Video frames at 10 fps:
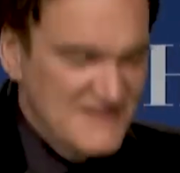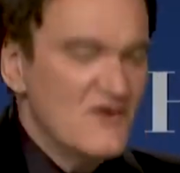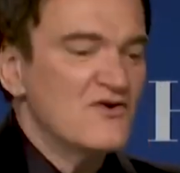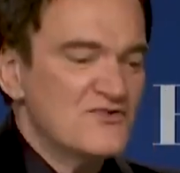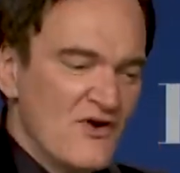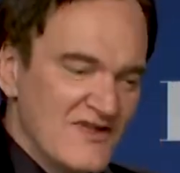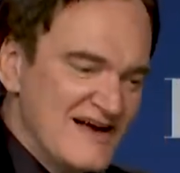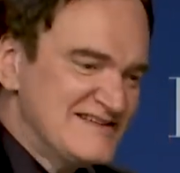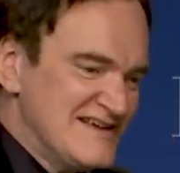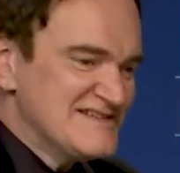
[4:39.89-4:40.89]
The whole
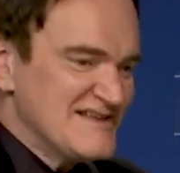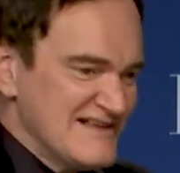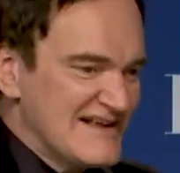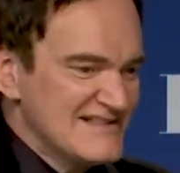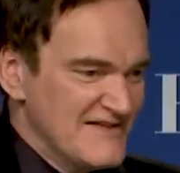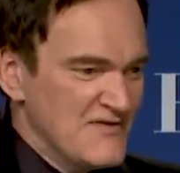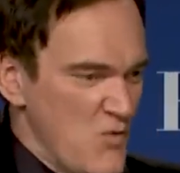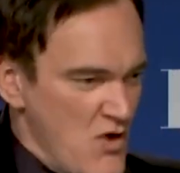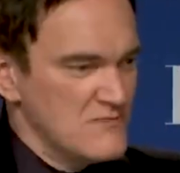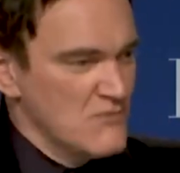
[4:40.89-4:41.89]
idea is to like leave
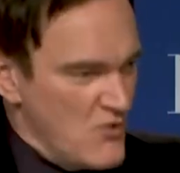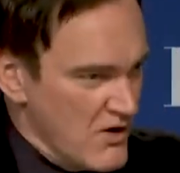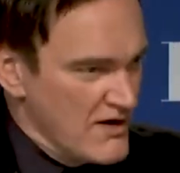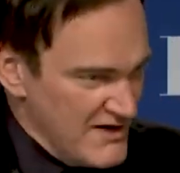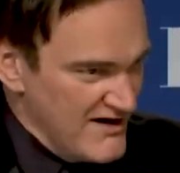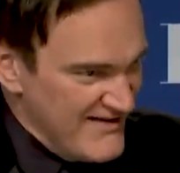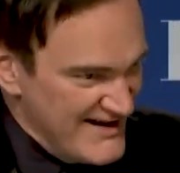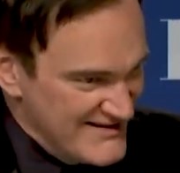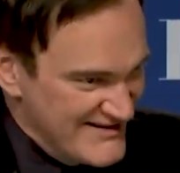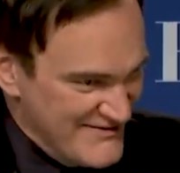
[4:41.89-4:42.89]
them wanting more. All
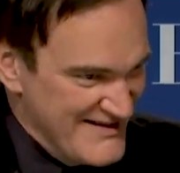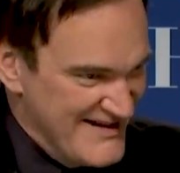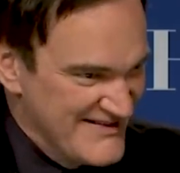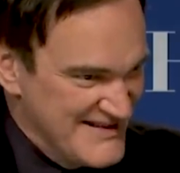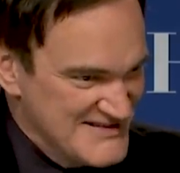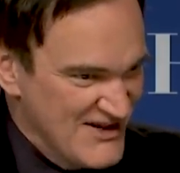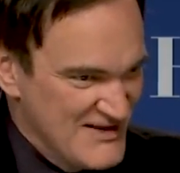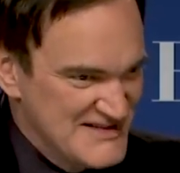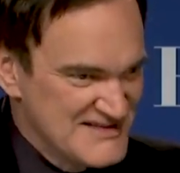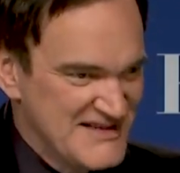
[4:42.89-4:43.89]
right, a little bit. Yeah, that's
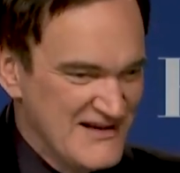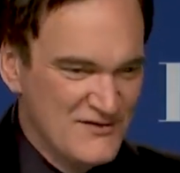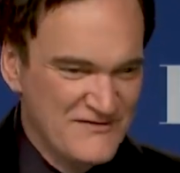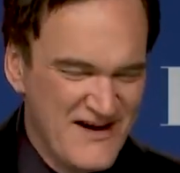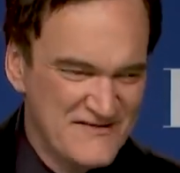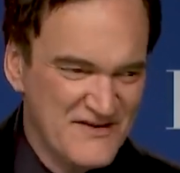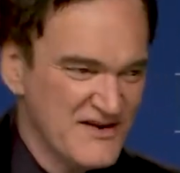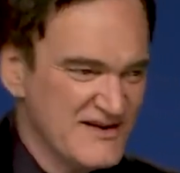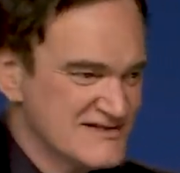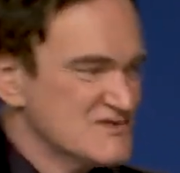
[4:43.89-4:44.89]
always the old
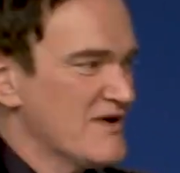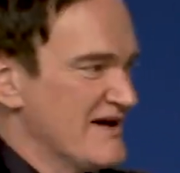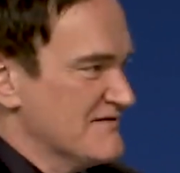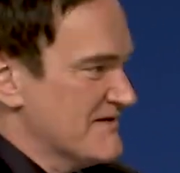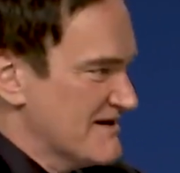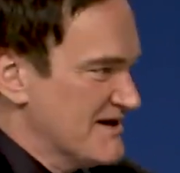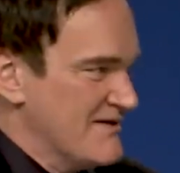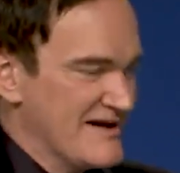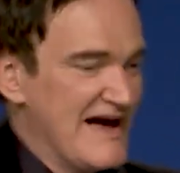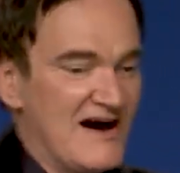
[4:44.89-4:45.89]
vaudevillians' way of
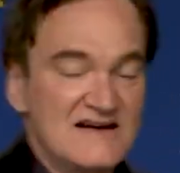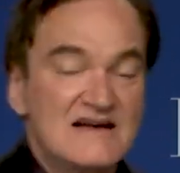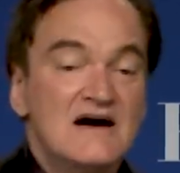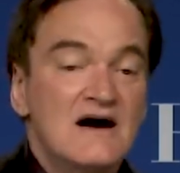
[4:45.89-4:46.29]
going out.